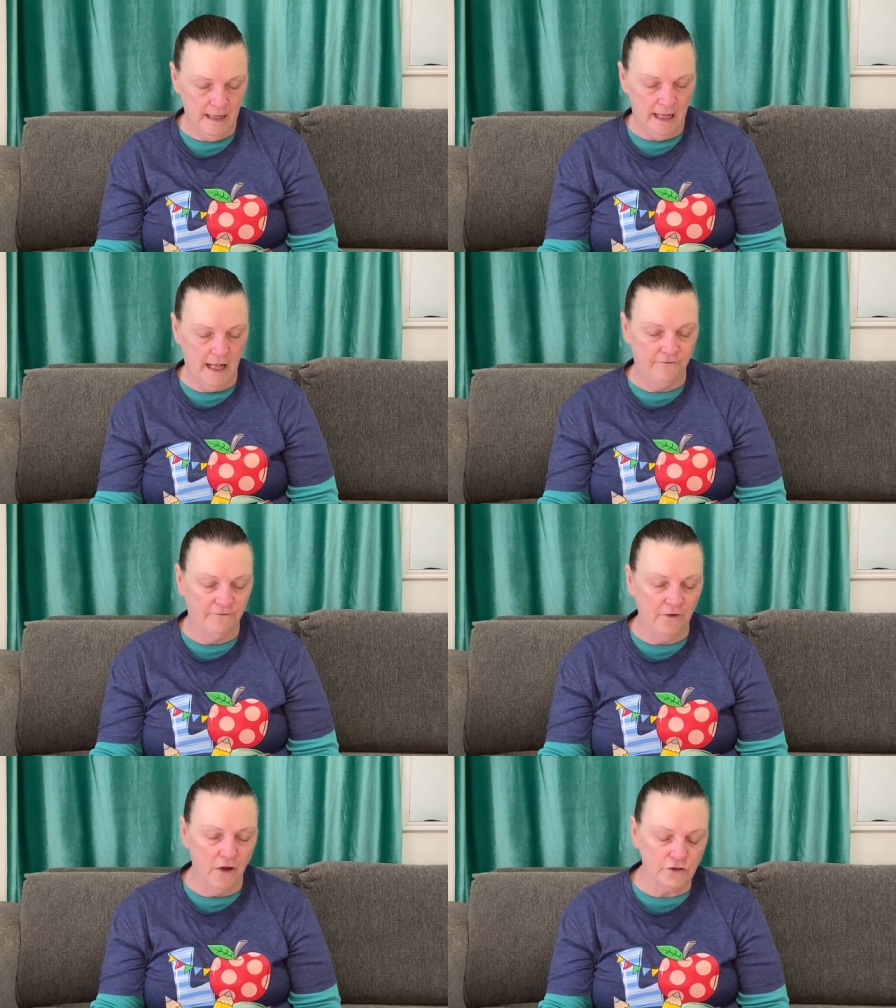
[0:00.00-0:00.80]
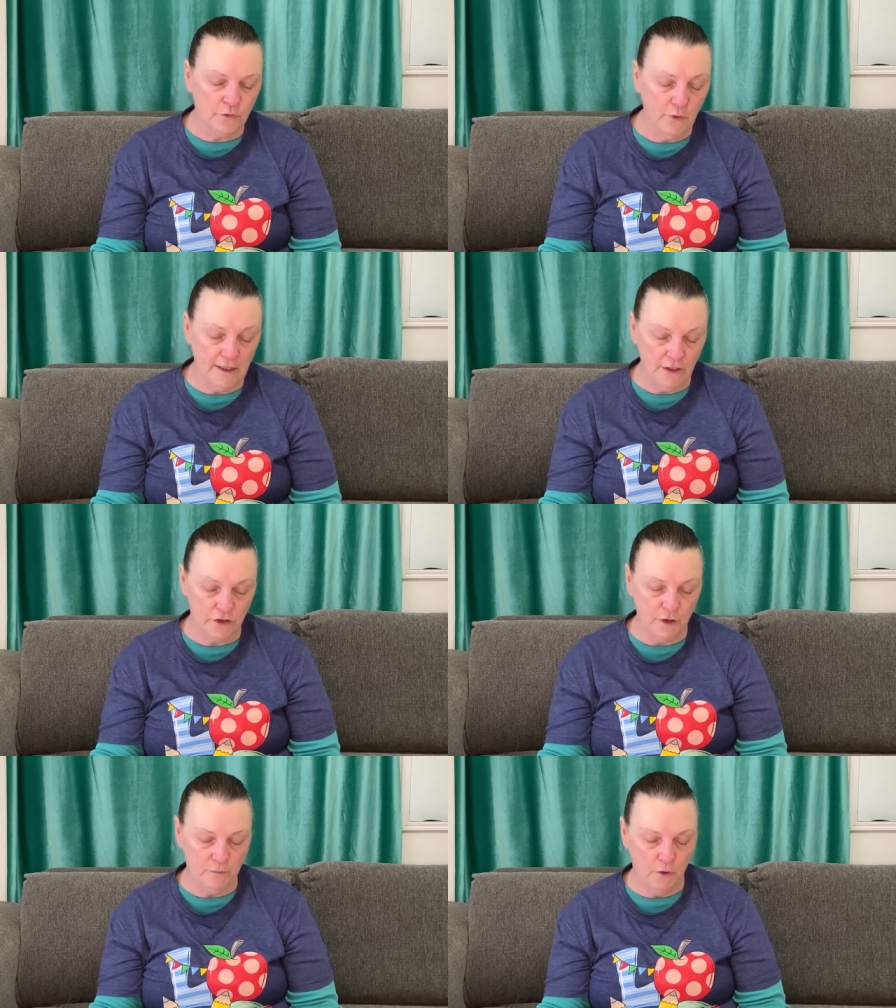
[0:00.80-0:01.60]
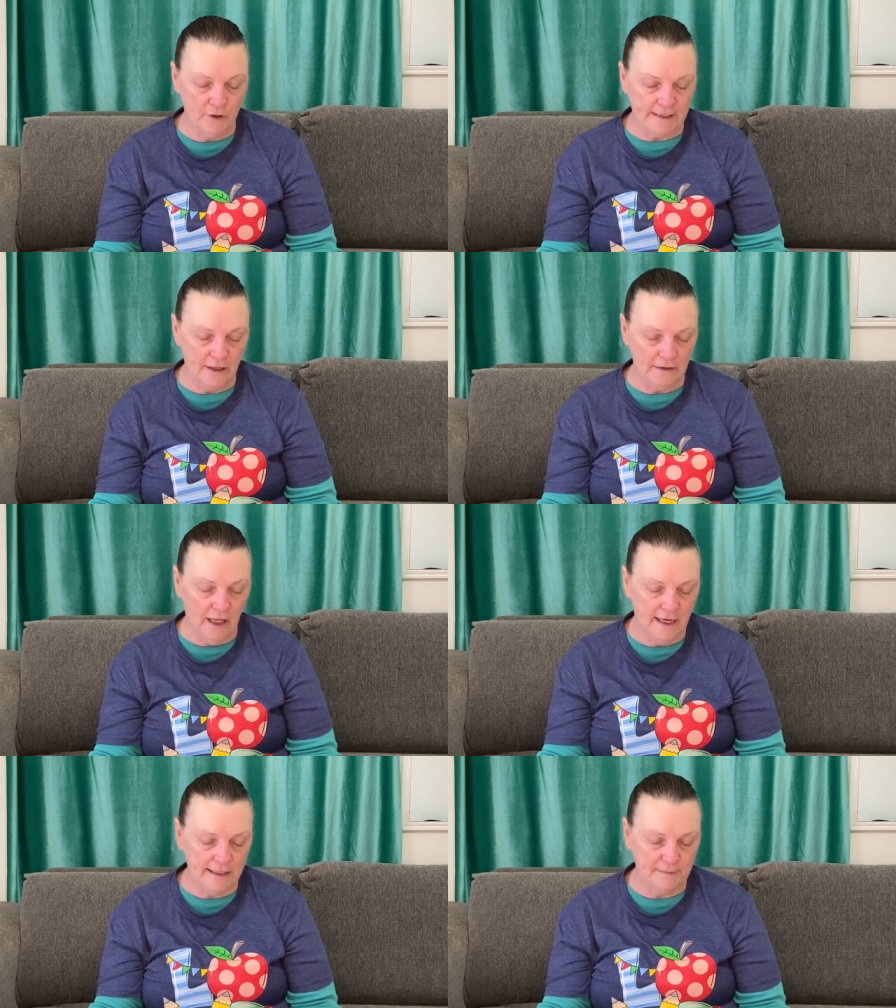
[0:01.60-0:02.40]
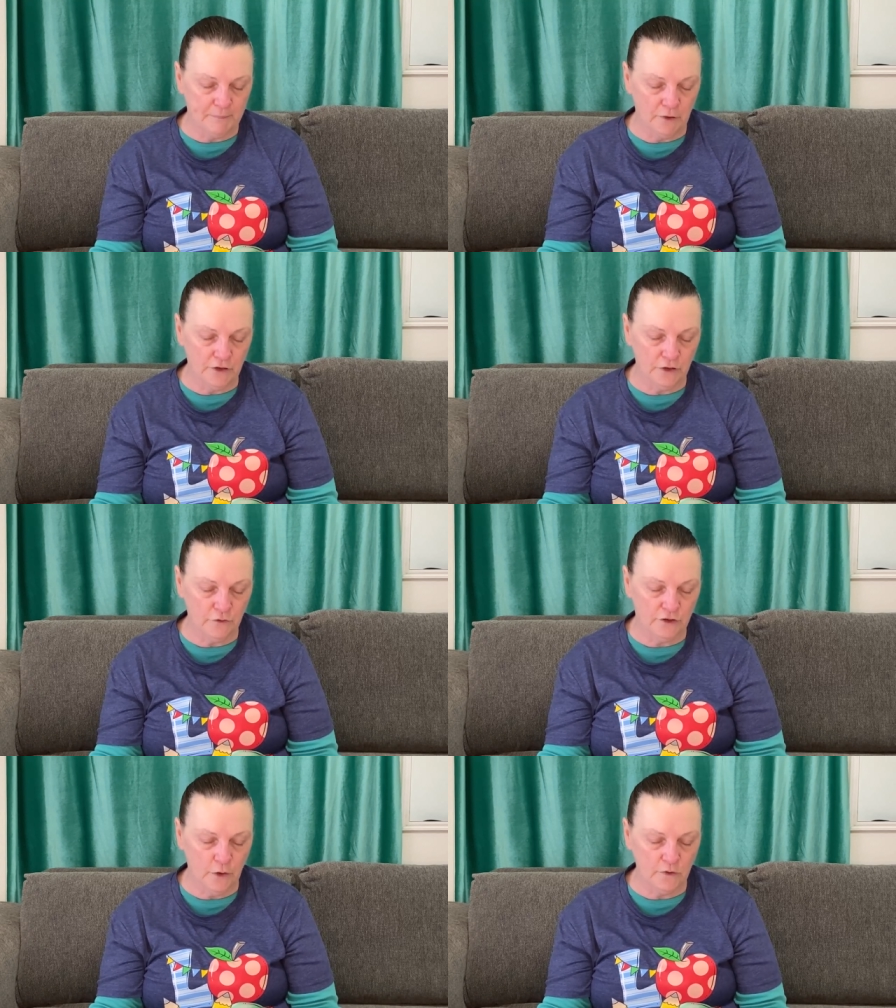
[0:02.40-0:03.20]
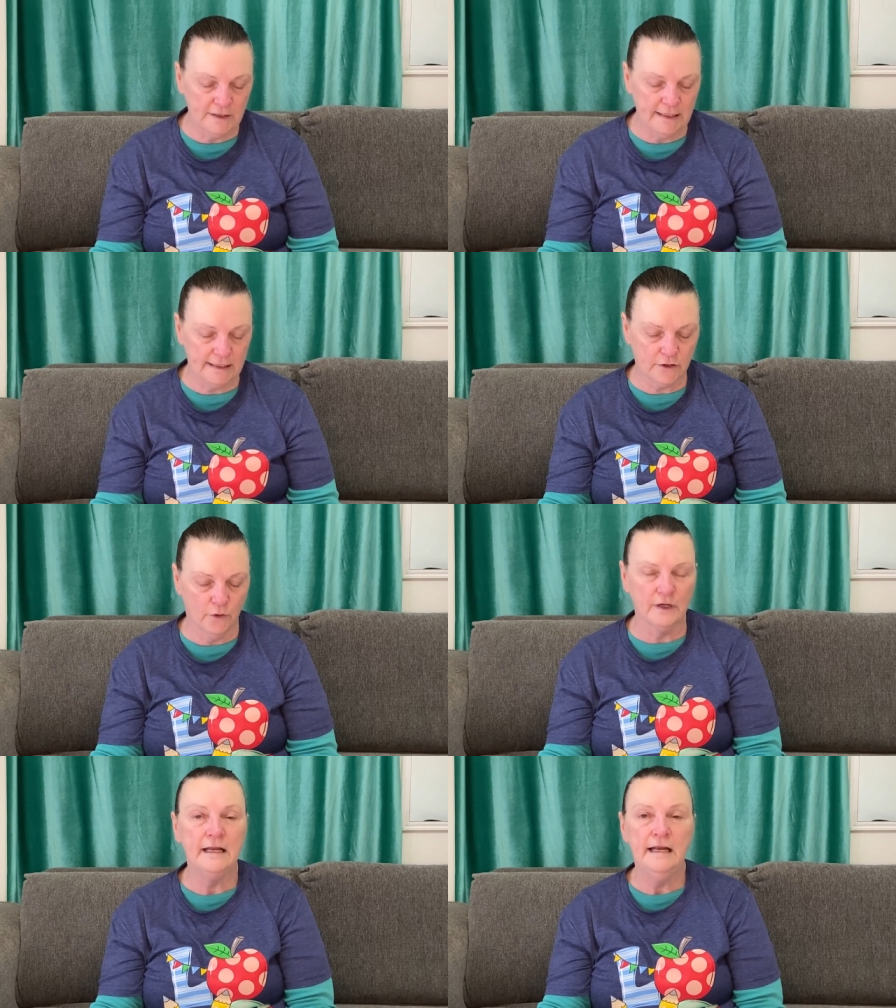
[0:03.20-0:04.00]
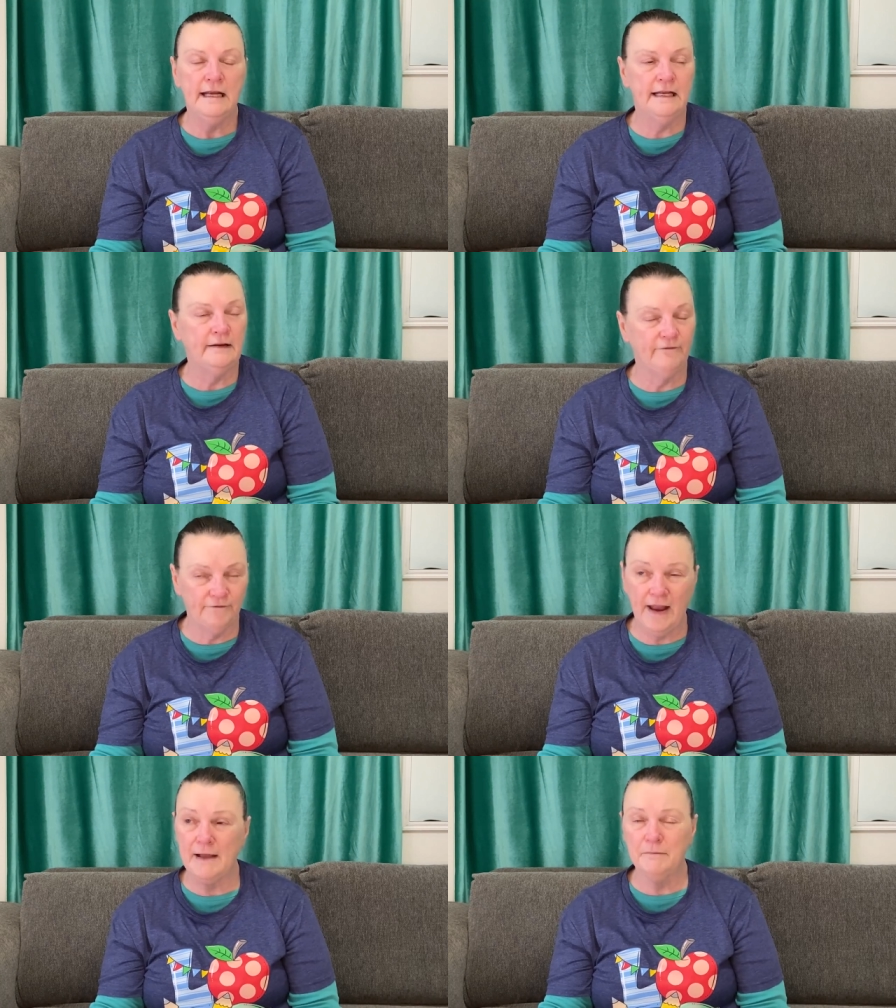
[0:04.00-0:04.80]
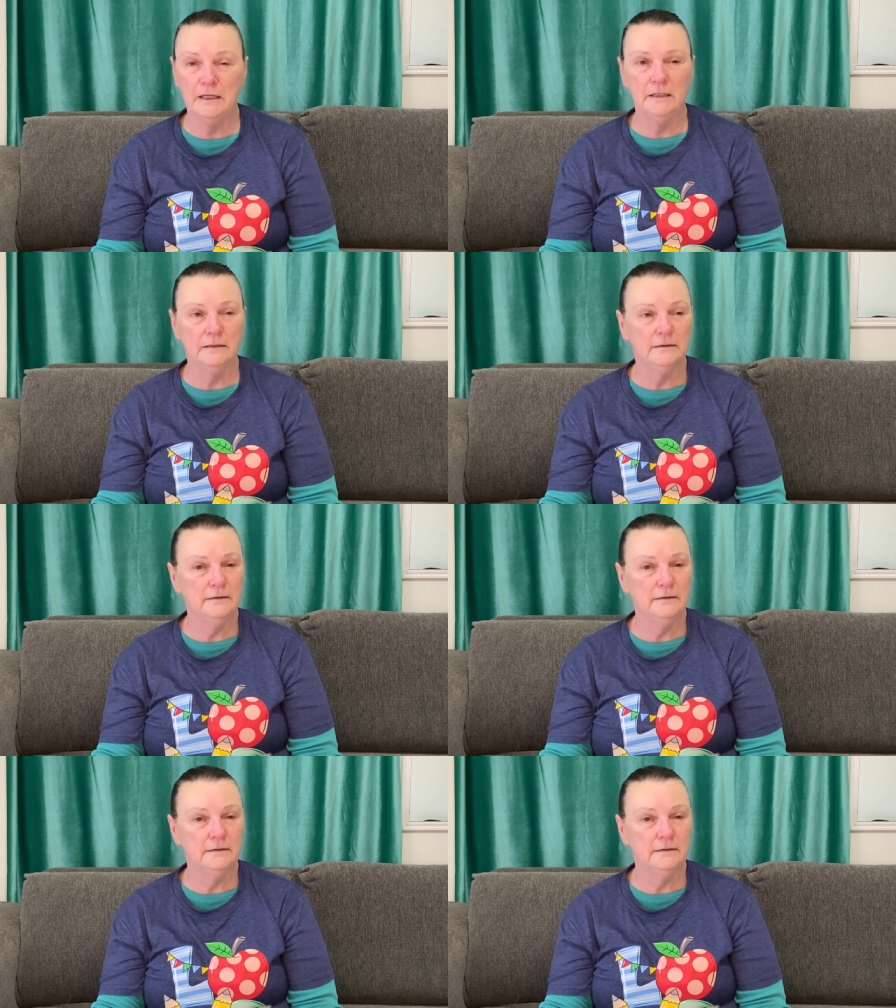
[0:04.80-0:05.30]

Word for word: A false witness who pours out lies, a person who sows discord in a family.